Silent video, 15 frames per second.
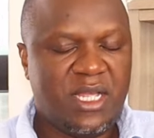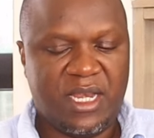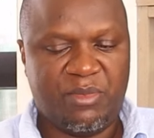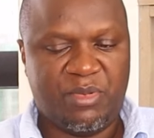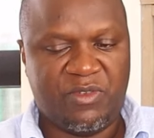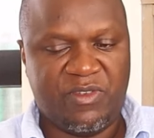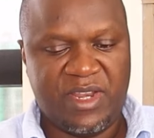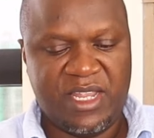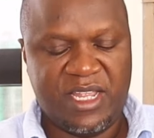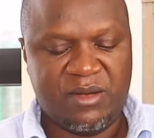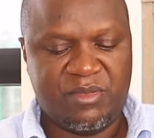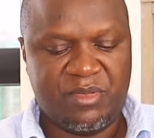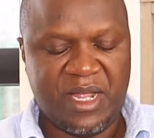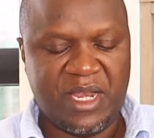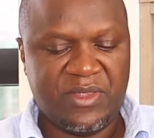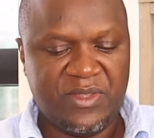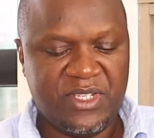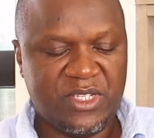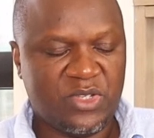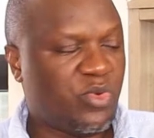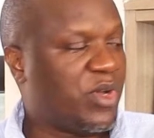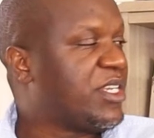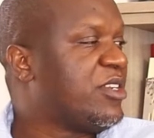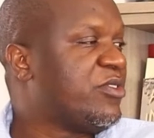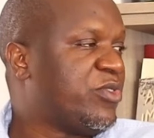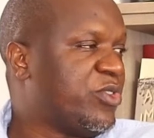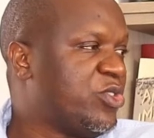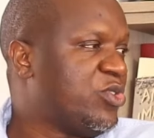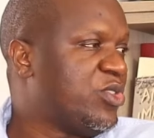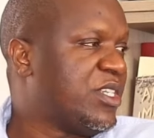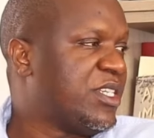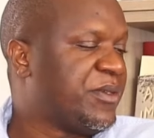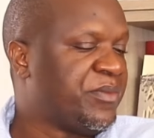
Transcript: and provide help. And this is quite unfortunate.